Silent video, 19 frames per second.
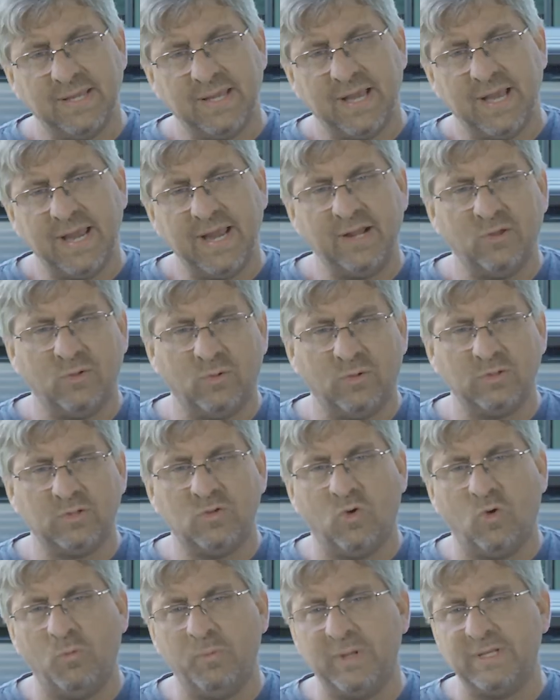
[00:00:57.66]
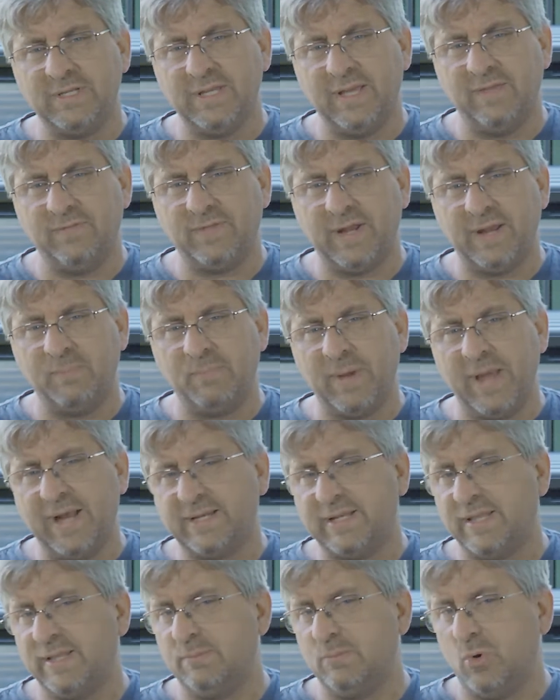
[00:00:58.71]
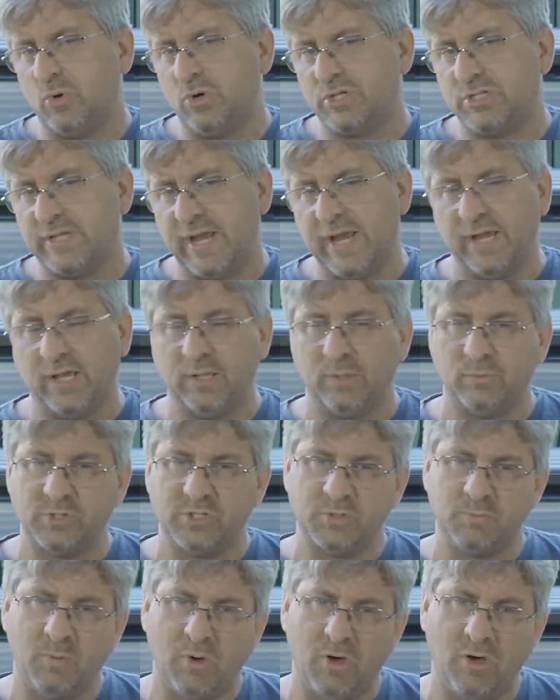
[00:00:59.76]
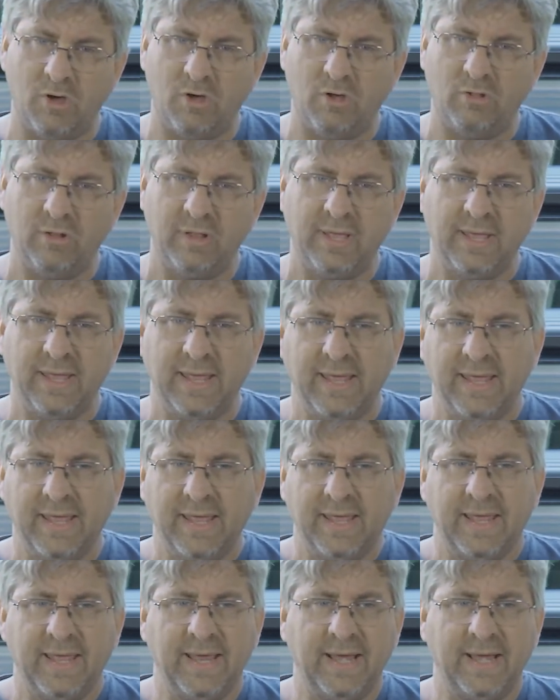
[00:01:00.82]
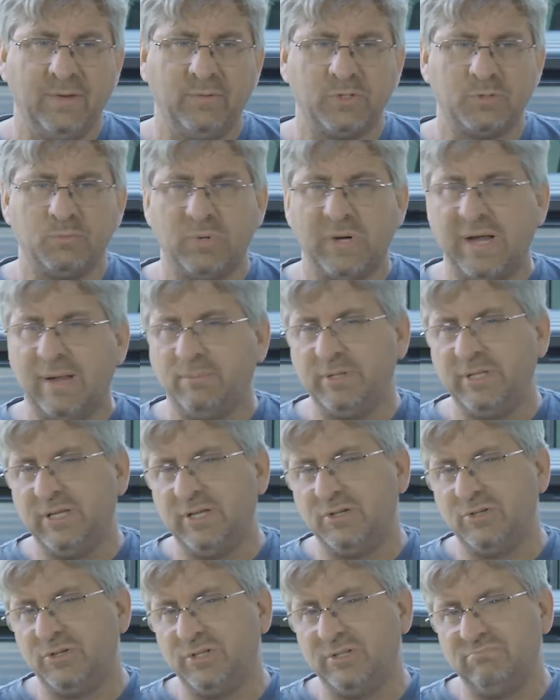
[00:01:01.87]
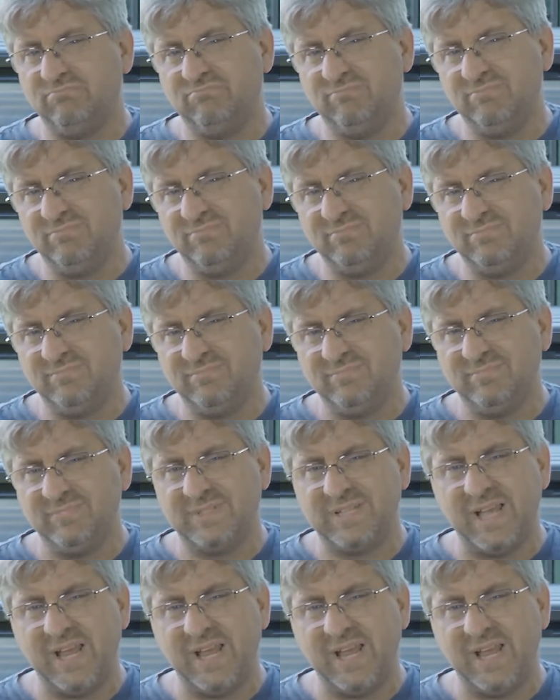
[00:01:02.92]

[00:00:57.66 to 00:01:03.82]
I had an old Coleman tent that I packed on the motorcycle, small, and it was probably a good 10